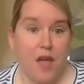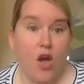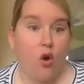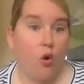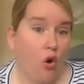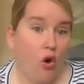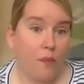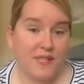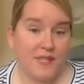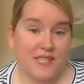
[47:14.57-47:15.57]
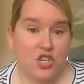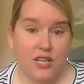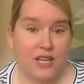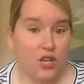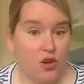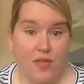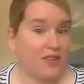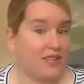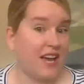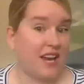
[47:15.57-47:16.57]
Or potentially, you know, they're
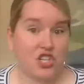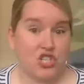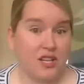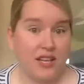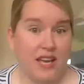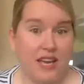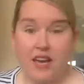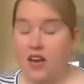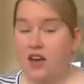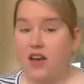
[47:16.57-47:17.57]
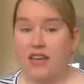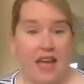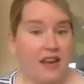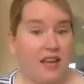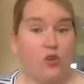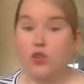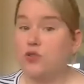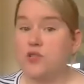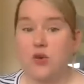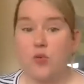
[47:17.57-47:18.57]
intentionally gaining or
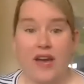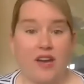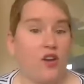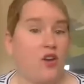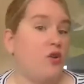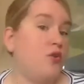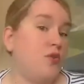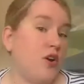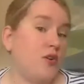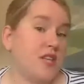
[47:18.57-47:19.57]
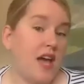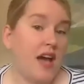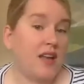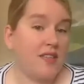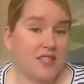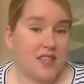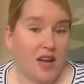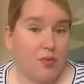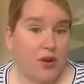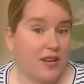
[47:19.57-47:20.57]
losing weight. Who knows? Another side
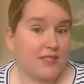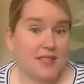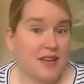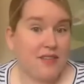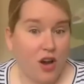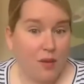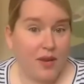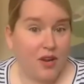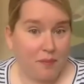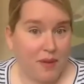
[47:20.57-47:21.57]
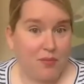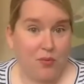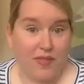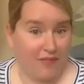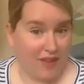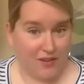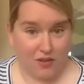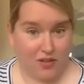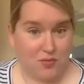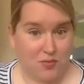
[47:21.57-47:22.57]
point is to never comment on people when they've gained or
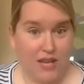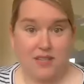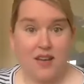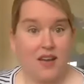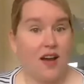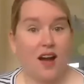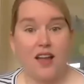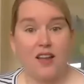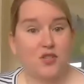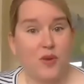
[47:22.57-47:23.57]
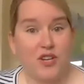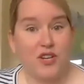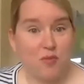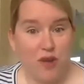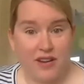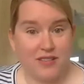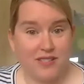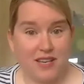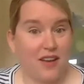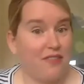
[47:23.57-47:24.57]
lost weight. I lost weight during
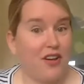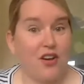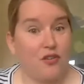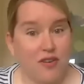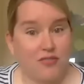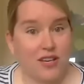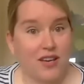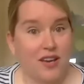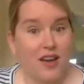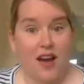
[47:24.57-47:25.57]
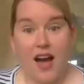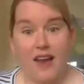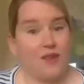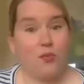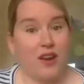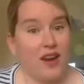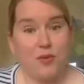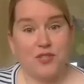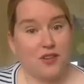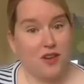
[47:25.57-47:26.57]
pregnancy and I felt horrific. I didn't want
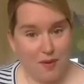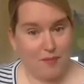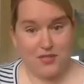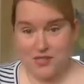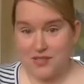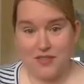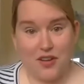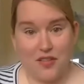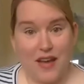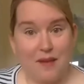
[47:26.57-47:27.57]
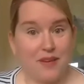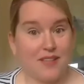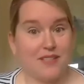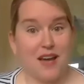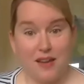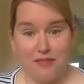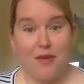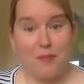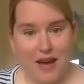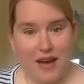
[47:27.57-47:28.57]
anyone to comment positively on that because I
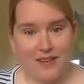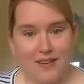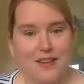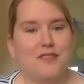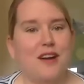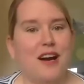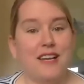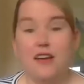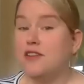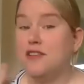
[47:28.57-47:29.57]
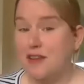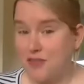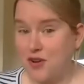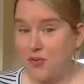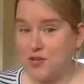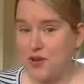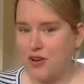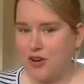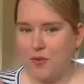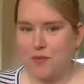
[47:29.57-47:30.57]
felt bad, right? You never know what's going
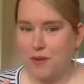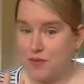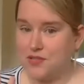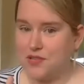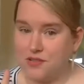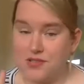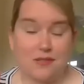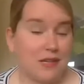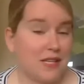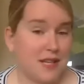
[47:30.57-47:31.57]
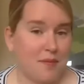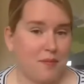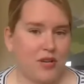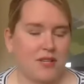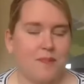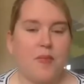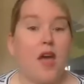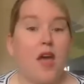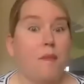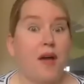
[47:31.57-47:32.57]
on with people. So just a side point.
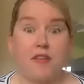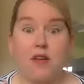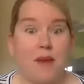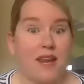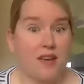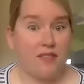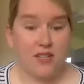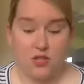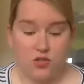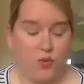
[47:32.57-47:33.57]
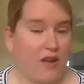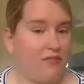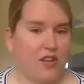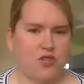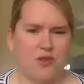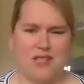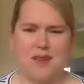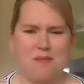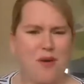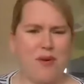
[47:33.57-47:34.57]
But there are many of us whose weight fluctuates.
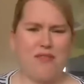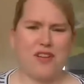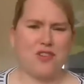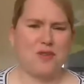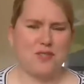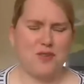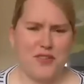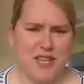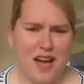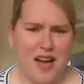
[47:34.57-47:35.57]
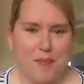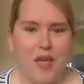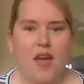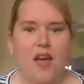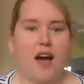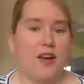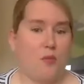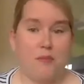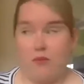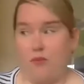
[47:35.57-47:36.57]
My weight fluctuates all the time. I
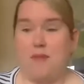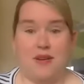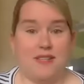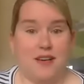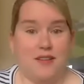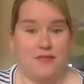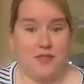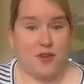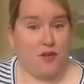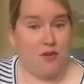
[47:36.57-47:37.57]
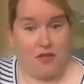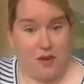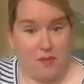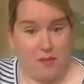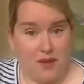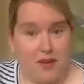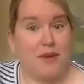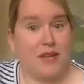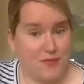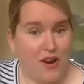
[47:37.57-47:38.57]
don't weigh myself, so I don't know the number, but
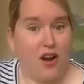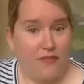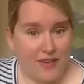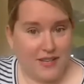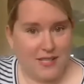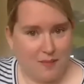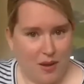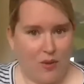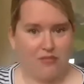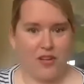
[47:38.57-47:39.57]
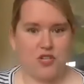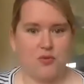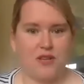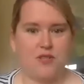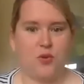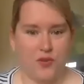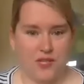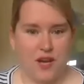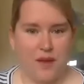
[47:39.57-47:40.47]
it's very obvious that my weight fluctuates all the time.